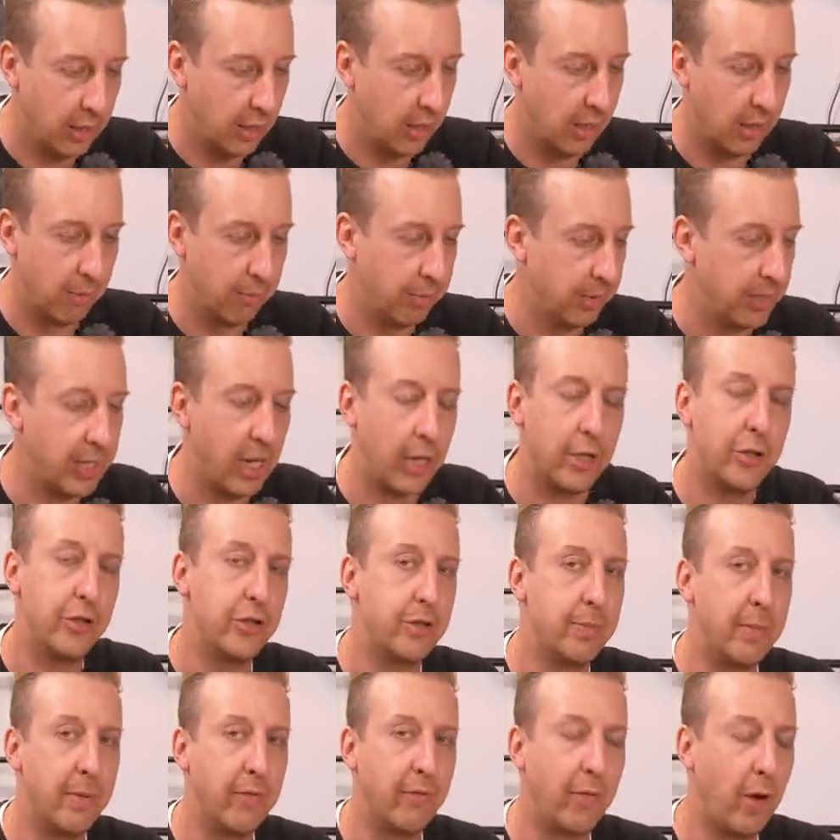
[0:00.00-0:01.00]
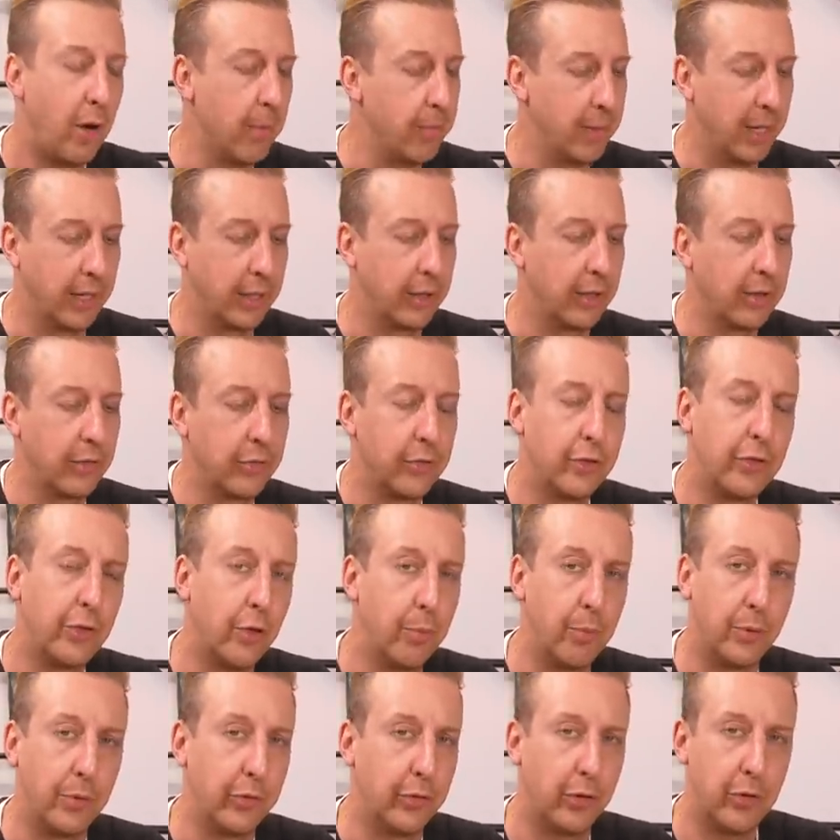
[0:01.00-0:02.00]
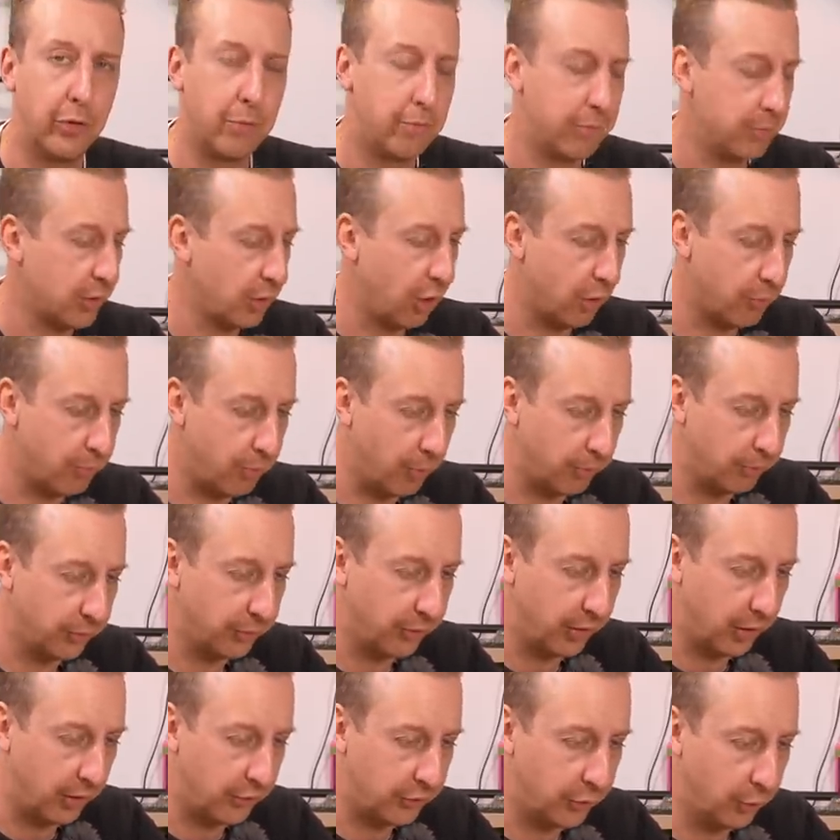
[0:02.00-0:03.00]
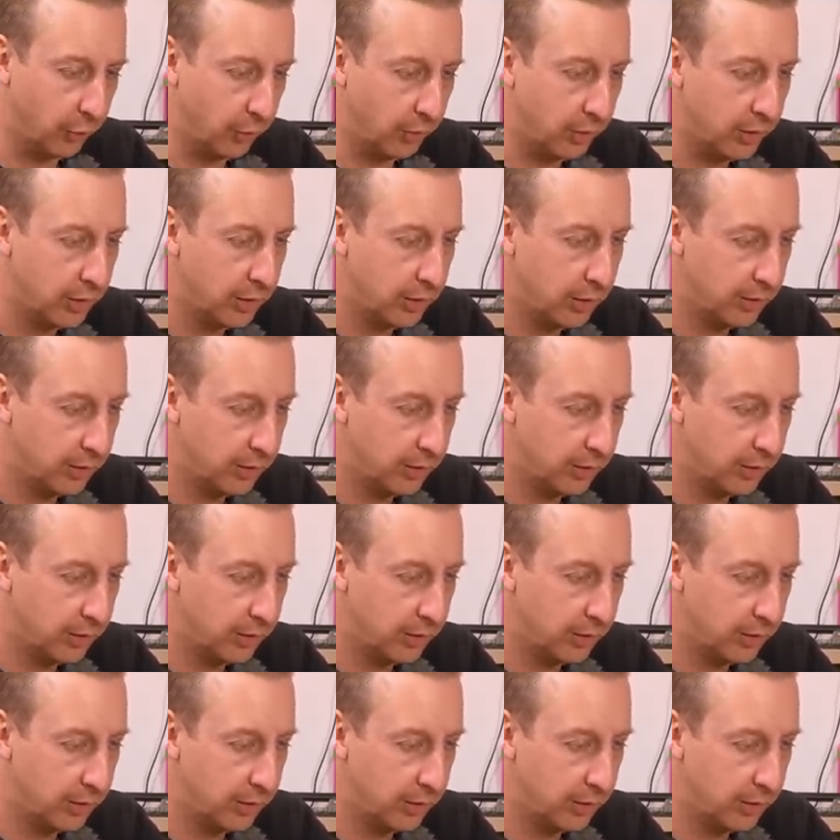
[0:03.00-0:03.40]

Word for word: Uh, but yeah, you should be fine with that going up to two point two. No problems at all.